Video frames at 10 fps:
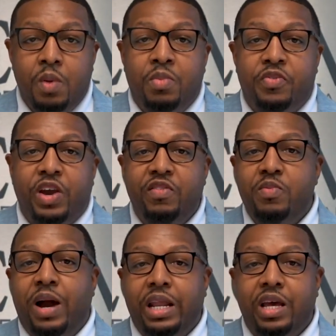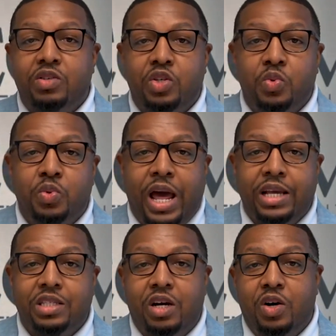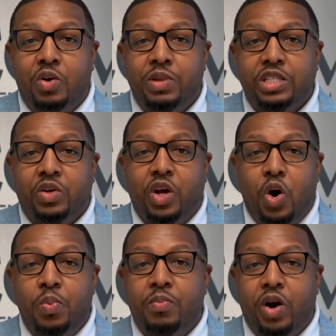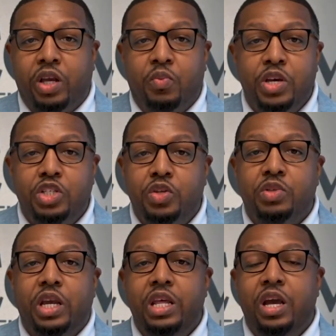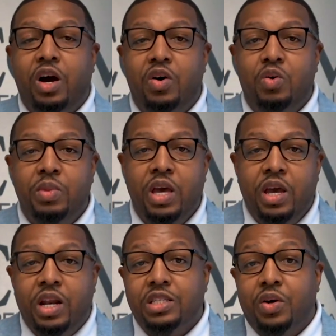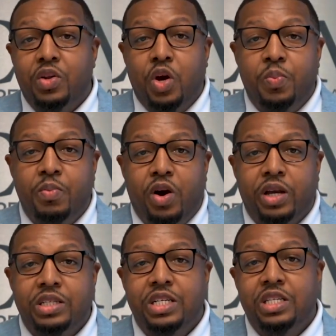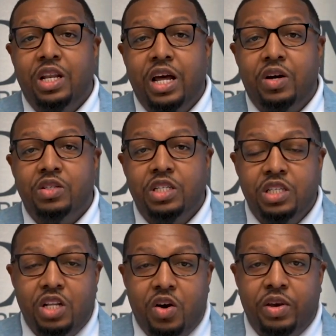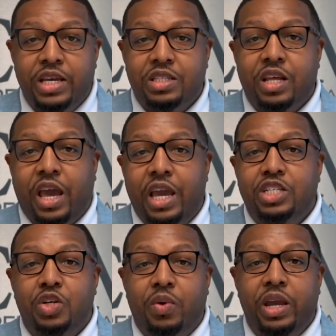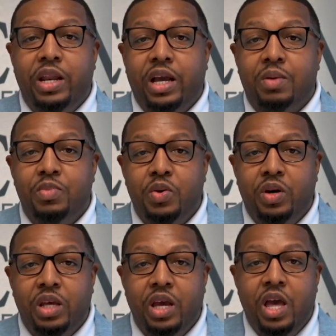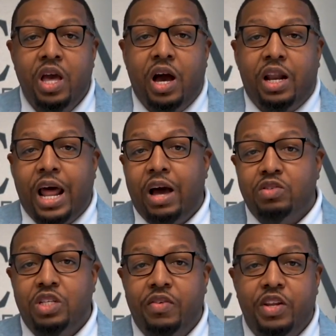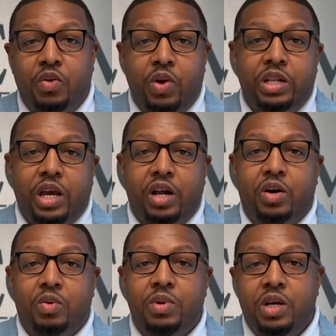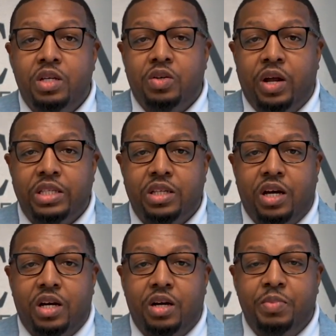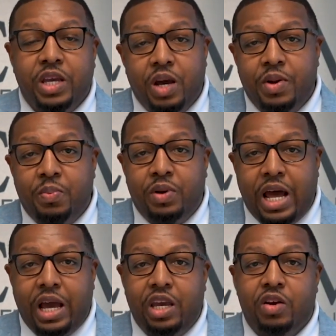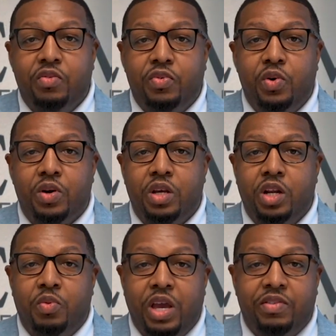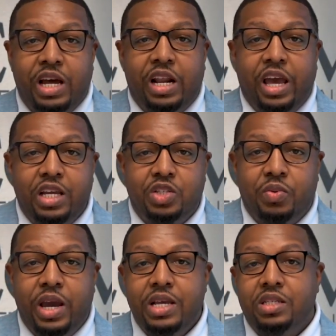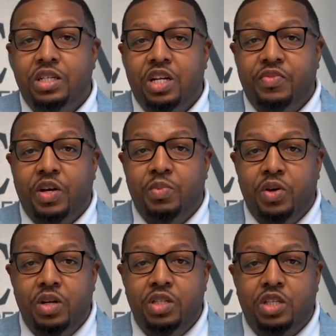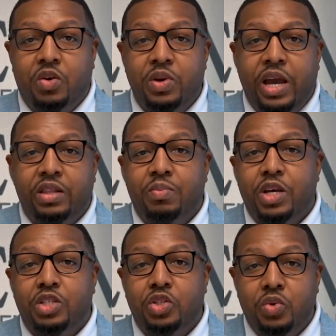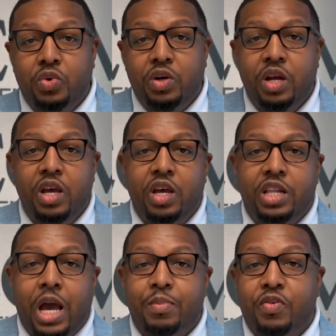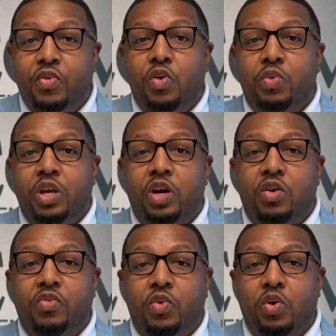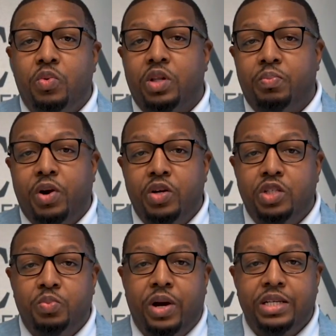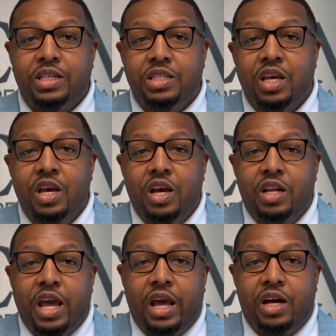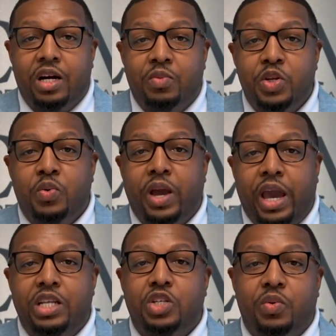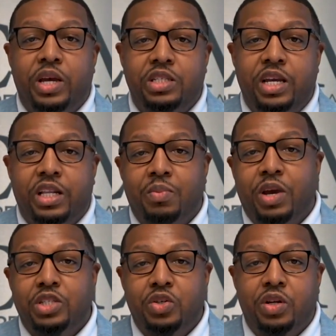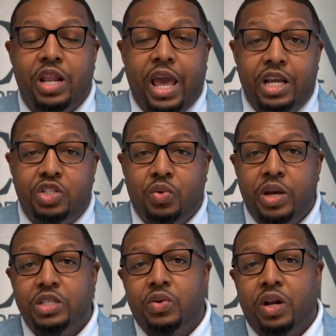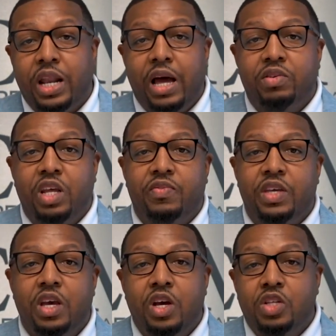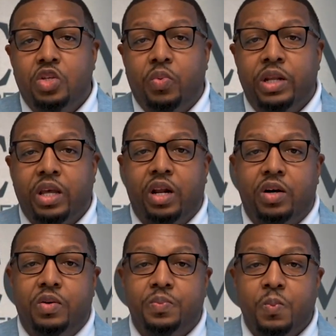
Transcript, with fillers: But for everybody else who likes a home that's on the open market, we can choose any home that's on the open market just, along, just as long as the HOA in that community allows Divvy to rent that home. So that's uh, been coming up a lot here in Florida. You know, we have a lot of HOAs in the different communities, so we have to make sure that before we go forward with the purchase process, that uh, we do a HOA check to make sure that the HOA is going to allow Divvy to rent that home.